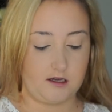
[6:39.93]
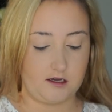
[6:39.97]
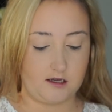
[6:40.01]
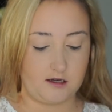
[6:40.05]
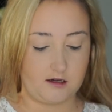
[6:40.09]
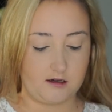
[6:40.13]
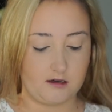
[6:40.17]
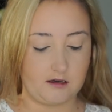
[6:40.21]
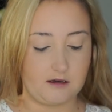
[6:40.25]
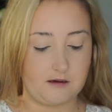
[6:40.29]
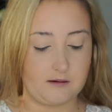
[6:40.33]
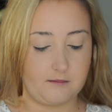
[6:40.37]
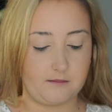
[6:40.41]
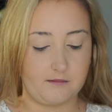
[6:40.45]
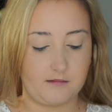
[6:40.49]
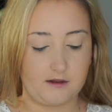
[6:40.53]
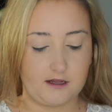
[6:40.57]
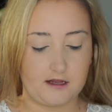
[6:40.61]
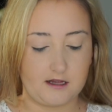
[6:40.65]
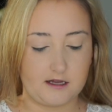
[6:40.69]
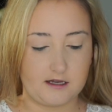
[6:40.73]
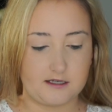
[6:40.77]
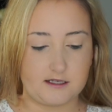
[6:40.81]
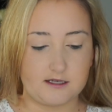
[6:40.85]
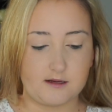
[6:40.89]
And
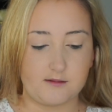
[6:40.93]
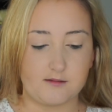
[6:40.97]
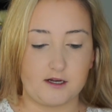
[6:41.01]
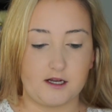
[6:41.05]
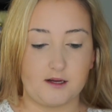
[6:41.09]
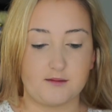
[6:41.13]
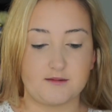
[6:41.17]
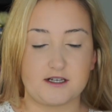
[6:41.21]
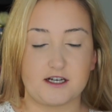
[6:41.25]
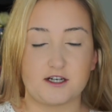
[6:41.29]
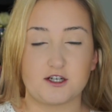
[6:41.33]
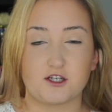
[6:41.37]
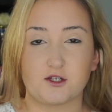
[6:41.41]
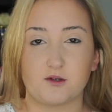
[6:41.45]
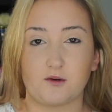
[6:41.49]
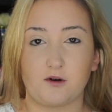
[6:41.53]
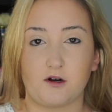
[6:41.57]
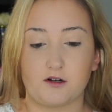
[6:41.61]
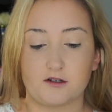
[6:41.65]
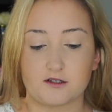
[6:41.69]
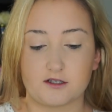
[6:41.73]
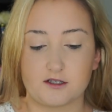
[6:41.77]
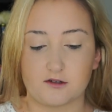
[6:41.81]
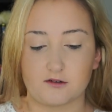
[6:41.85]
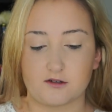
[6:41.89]
then sometimes I do
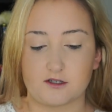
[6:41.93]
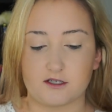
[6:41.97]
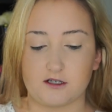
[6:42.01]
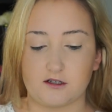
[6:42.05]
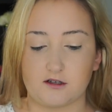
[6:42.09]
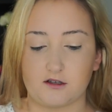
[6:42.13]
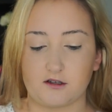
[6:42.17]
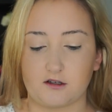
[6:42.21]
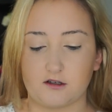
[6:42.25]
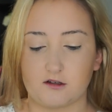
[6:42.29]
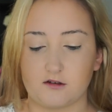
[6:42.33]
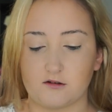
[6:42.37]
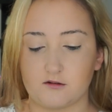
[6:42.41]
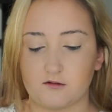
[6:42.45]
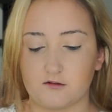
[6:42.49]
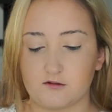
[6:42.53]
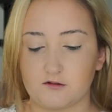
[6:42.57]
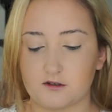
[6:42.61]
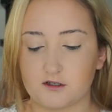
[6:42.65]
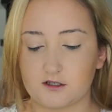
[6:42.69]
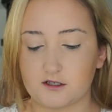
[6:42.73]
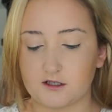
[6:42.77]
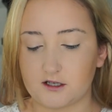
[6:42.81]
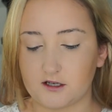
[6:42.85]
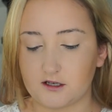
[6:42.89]
also still
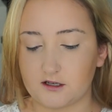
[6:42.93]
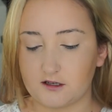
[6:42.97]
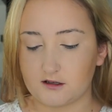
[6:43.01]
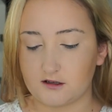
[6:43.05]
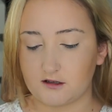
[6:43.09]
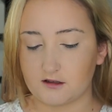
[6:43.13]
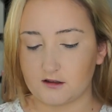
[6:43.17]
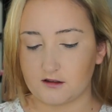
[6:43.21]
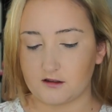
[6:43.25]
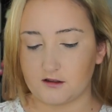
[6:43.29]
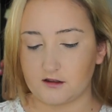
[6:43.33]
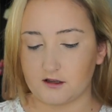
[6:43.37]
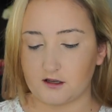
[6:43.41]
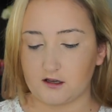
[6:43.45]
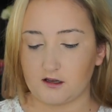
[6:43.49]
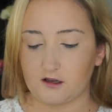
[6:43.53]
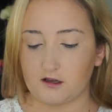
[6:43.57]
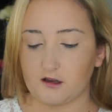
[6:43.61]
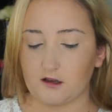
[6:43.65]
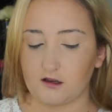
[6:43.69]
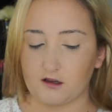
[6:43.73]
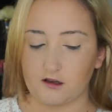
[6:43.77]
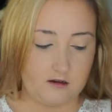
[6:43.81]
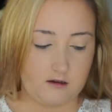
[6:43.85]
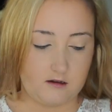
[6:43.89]
use
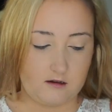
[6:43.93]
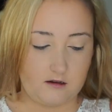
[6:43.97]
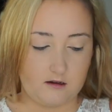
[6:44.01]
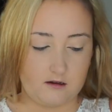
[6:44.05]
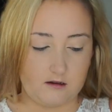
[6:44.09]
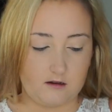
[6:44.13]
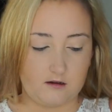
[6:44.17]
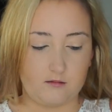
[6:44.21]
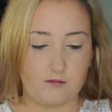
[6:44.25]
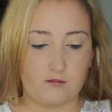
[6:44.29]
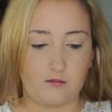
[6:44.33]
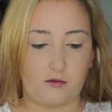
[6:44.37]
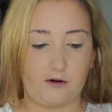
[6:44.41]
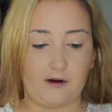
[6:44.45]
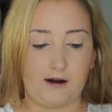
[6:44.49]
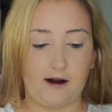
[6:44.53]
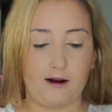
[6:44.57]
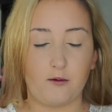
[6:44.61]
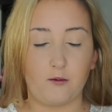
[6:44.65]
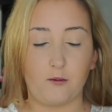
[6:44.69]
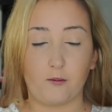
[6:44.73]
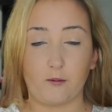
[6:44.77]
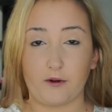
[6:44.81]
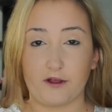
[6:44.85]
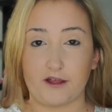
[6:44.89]
the
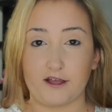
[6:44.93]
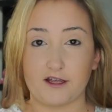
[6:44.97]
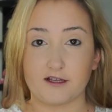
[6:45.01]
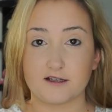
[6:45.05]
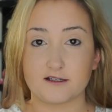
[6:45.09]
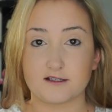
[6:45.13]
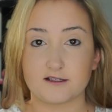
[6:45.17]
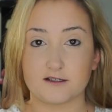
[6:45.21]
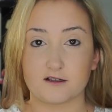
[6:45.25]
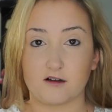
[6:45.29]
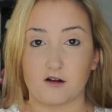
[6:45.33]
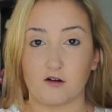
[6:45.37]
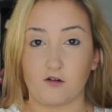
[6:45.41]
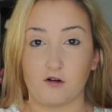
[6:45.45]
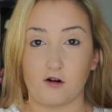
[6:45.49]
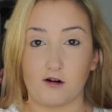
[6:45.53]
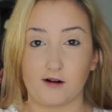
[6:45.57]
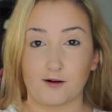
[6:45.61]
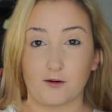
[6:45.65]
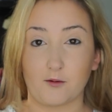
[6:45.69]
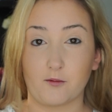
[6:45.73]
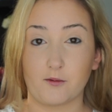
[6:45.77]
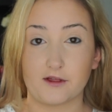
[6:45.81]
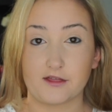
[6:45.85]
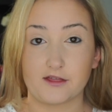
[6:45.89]
Brow Wiz
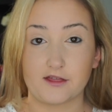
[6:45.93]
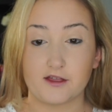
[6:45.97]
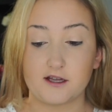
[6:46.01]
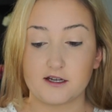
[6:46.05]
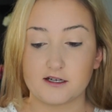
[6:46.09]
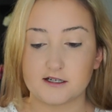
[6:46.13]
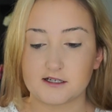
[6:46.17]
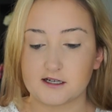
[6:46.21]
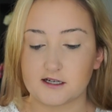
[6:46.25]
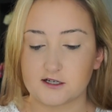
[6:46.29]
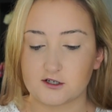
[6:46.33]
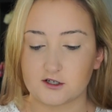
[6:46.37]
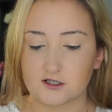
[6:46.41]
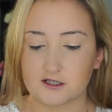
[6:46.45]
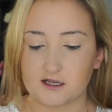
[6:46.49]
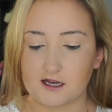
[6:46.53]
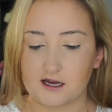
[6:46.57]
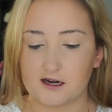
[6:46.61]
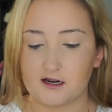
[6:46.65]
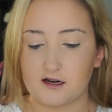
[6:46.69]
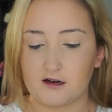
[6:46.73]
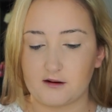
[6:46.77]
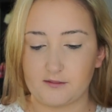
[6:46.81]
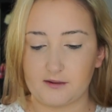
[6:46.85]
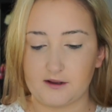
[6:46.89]
along with it. It just
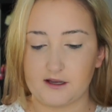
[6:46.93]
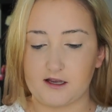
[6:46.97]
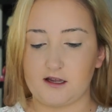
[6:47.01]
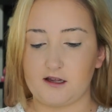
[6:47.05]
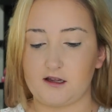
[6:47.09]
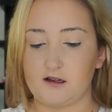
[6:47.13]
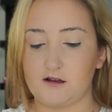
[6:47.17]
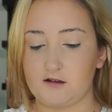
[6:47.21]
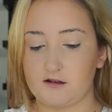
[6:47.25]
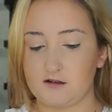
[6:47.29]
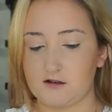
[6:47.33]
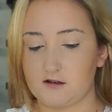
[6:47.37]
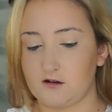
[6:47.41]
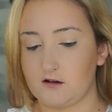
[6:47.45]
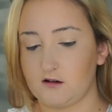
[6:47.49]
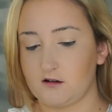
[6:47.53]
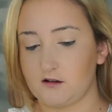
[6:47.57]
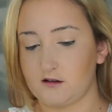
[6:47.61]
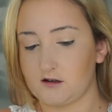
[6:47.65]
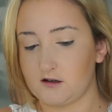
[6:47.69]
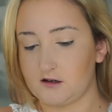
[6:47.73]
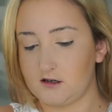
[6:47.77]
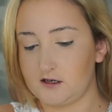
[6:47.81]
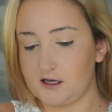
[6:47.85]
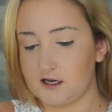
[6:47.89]
kind of depends
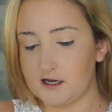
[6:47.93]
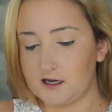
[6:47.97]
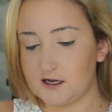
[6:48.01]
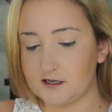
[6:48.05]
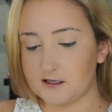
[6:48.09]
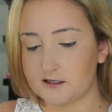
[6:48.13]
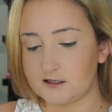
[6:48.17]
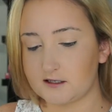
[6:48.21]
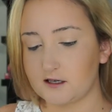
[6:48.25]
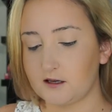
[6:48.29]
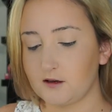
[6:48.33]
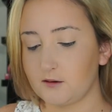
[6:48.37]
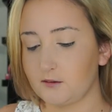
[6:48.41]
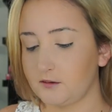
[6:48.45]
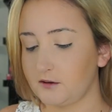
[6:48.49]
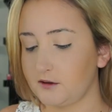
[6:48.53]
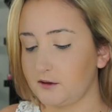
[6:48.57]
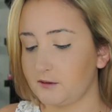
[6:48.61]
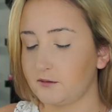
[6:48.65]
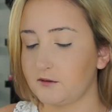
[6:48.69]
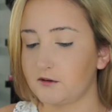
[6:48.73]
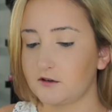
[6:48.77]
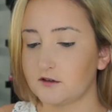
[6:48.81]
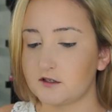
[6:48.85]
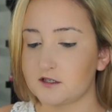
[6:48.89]
on the day, so
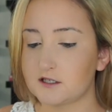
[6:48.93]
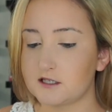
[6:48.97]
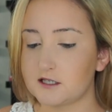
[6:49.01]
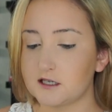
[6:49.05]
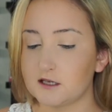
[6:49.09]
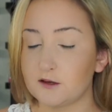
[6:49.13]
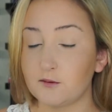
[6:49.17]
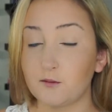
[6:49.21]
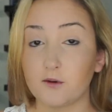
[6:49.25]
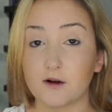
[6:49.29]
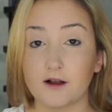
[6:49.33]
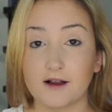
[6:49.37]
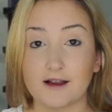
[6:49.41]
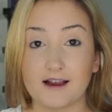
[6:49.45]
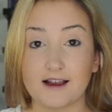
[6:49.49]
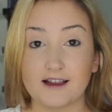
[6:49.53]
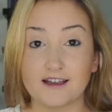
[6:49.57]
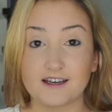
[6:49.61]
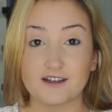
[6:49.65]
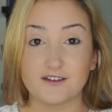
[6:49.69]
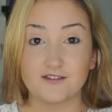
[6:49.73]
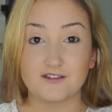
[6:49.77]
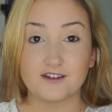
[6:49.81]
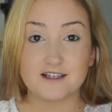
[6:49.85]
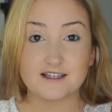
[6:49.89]
we will see what
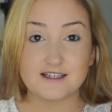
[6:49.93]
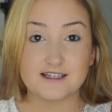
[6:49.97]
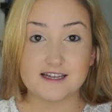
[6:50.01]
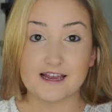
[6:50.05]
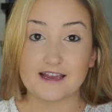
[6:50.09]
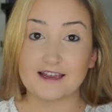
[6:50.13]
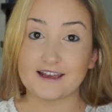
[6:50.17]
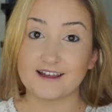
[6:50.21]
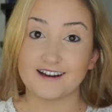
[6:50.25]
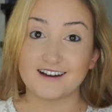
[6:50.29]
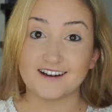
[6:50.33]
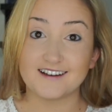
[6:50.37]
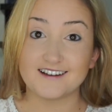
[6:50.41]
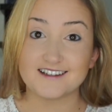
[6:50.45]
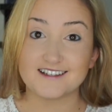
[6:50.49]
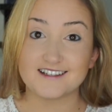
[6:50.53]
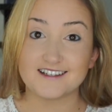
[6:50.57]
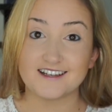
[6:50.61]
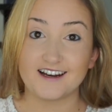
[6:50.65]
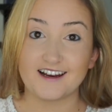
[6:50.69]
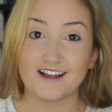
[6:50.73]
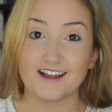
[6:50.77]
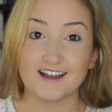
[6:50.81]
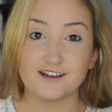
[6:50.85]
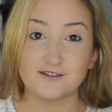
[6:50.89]
kind of day it is
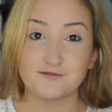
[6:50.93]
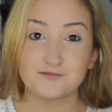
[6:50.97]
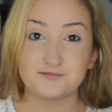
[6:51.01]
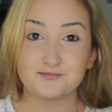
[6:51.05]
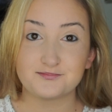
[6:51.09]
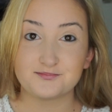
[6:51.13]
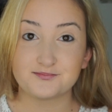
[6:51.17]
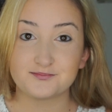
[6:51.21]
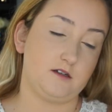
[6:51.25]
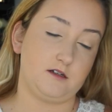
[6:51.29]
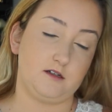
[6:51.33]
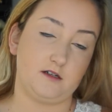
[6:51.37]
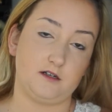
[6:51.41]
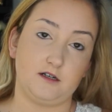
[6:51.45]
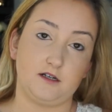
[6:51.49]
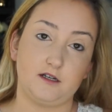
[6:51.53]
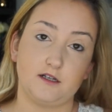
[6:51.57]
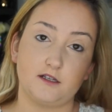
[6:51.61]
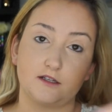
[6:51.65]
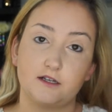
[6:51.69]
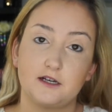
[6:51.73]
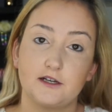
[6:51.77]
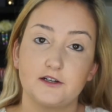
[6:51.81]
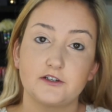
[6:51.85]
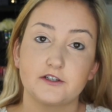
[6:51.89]
today.
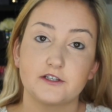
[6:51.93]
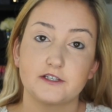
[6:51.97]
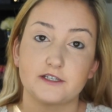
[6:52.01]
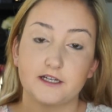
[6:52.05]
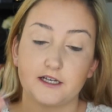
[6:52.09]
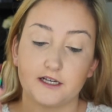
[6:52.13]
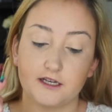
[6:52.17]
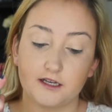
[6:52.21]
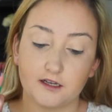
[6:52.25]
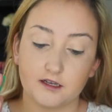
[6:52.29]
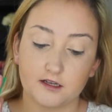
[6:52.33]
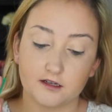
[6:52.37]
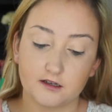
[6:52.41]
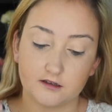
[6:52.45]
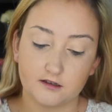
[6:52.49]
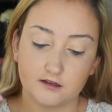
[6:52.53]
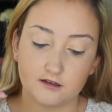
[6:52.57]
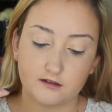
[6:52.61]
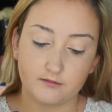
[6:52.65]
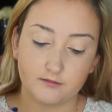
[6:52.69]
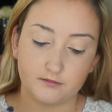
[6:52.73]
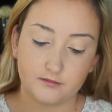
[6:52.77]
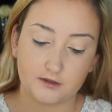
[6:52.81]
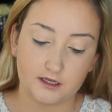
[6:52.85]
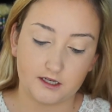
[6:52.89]
Alright, so I just take
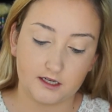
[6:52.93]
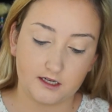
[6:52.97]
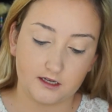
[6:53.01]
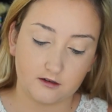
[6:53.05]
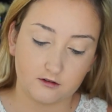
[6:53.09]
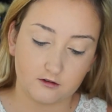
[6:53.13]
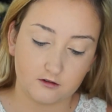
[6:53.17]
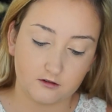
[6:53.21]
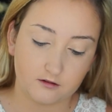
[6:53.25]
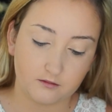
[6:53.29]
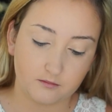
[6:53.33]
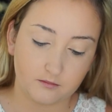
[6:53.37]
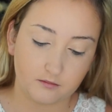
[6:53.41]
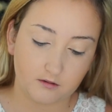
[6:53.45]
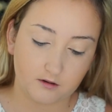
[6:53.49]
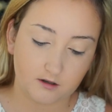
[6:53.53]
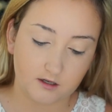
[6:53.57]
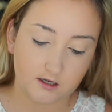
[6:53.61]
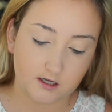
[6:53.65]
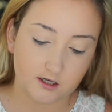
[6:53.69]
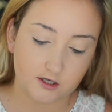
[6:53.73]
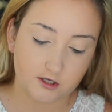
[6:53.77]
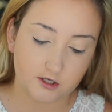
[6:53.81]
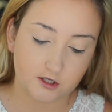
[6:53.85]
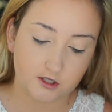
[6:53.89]
my angled
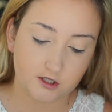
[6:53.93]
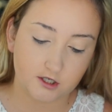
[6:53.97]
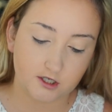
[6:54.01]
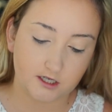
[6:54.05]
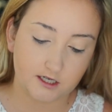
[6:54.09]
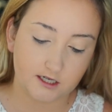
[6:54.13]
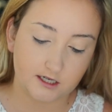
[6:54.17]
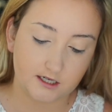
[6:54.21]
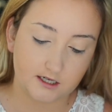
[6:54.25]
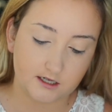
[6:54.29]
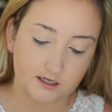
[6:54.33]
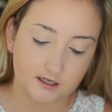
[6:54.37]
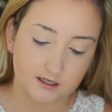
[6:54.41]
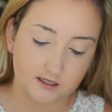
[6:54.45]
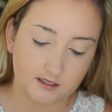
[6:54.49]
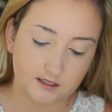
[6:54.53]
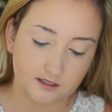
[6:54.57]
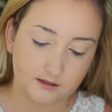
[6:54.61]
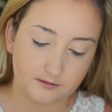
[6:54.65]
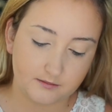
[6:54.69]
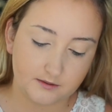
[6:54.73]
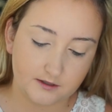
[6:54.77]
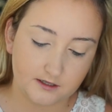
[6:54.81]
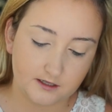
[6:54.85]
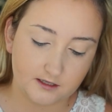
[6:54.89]
brush and
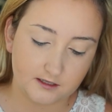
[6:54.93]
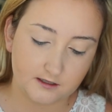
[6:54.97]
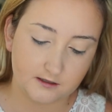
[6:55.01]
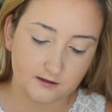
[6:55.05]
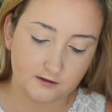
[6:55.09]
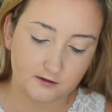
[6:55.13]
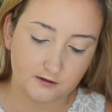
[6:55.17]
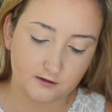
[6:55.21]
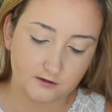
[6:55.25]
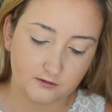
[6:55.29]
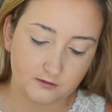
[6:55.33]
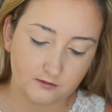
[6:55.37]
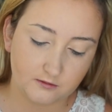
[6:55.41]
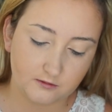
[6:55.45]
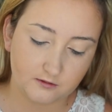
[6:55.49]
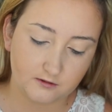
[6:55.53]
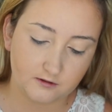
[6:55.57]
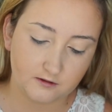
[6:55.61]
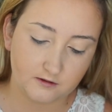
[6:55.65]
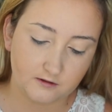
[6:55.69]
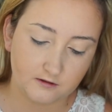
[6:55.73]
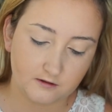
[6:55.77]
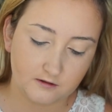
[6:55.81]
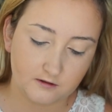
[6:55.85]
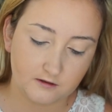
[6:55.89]
dip it into